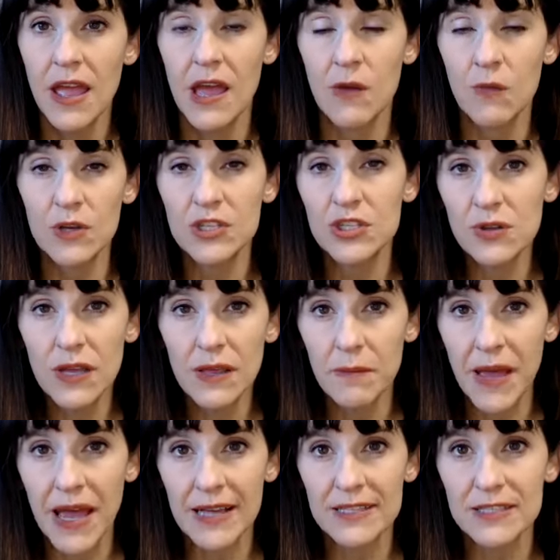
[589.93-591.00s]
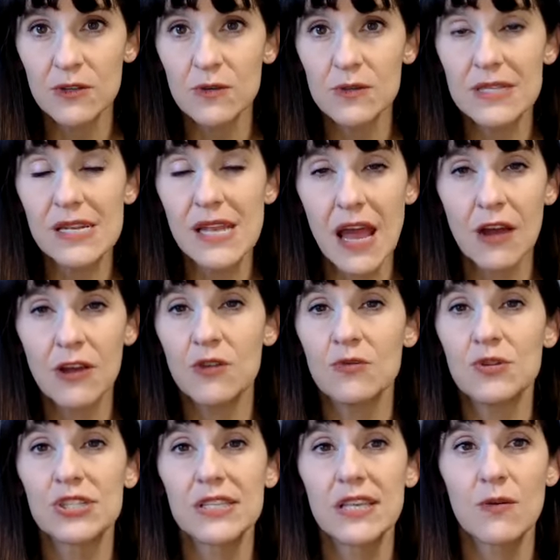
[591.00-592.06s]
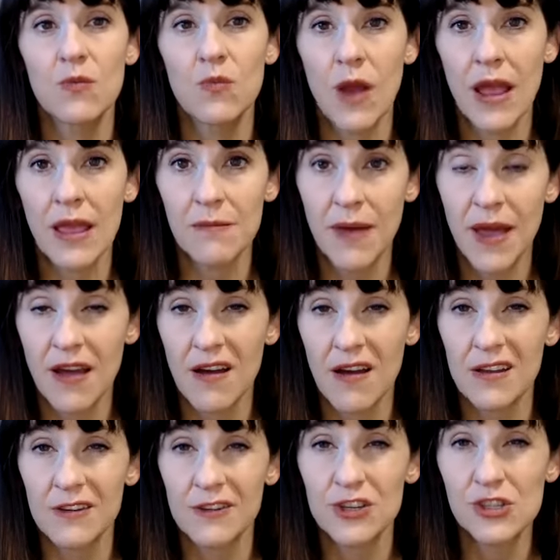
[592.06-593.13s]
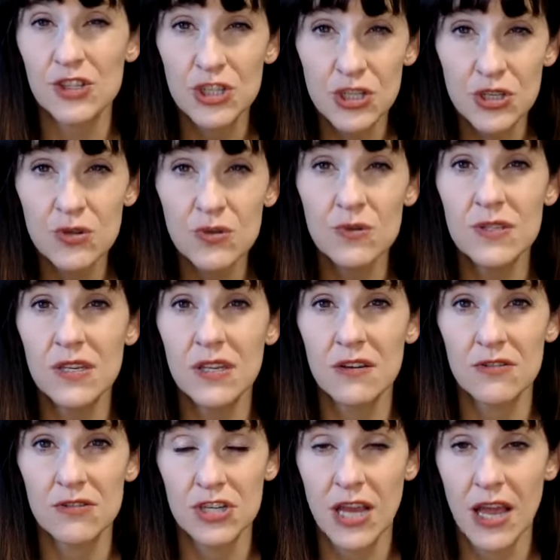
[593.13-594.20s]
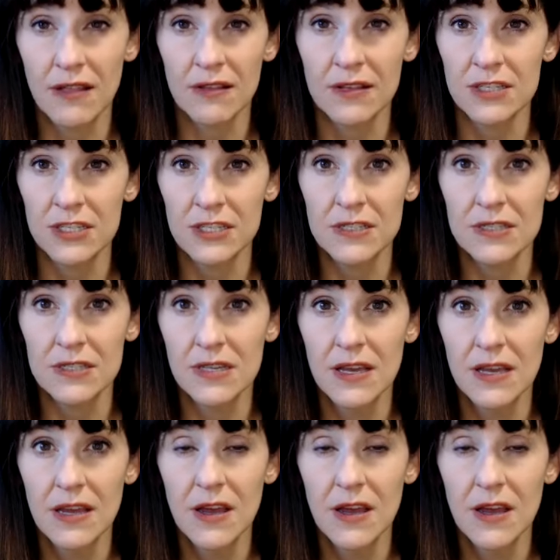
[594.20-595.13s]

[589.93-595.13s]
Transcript: And once you get past those, now you just get right back on to choosing your challenges.